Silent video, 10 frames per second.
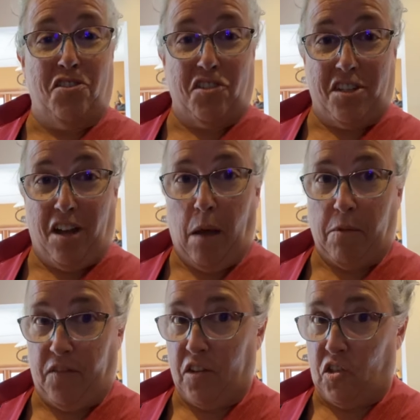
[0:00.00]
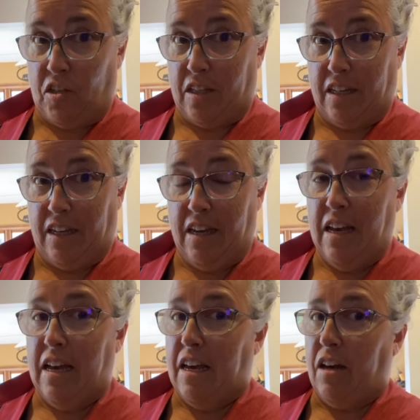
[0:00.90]
your time efficiently.
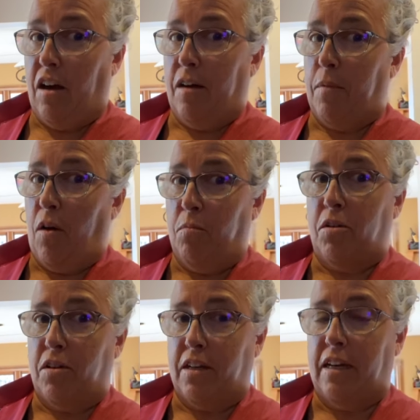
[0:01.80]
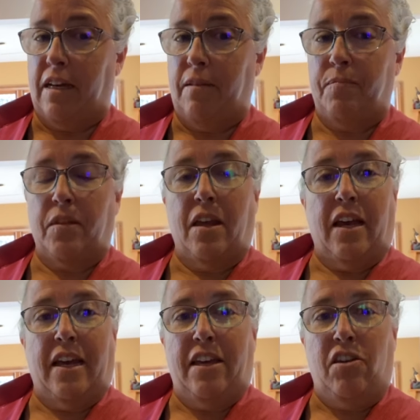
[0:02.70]
Home cooking,
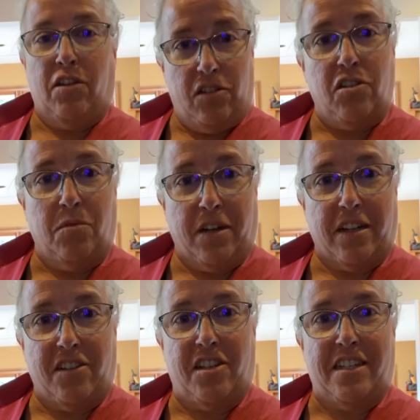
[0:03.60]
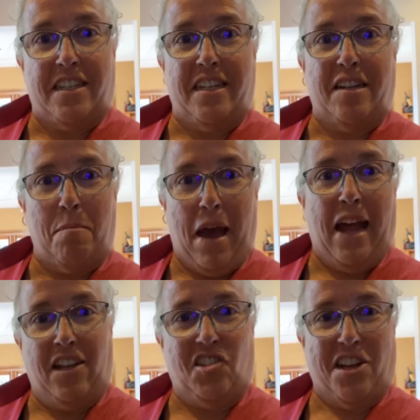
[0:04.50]
you can do it. You just need to
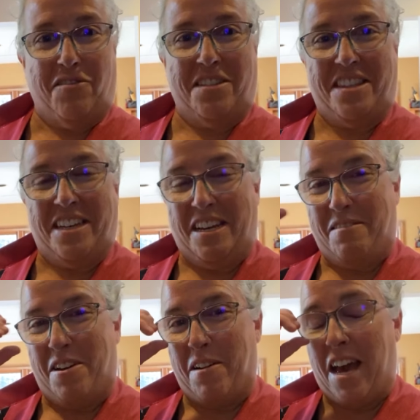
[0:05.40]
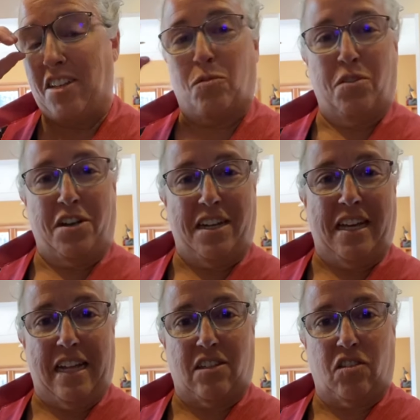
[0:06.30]
manage everything. Okay, so we're gonna
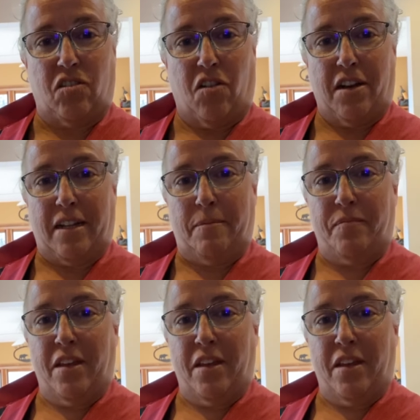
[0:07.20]
get started.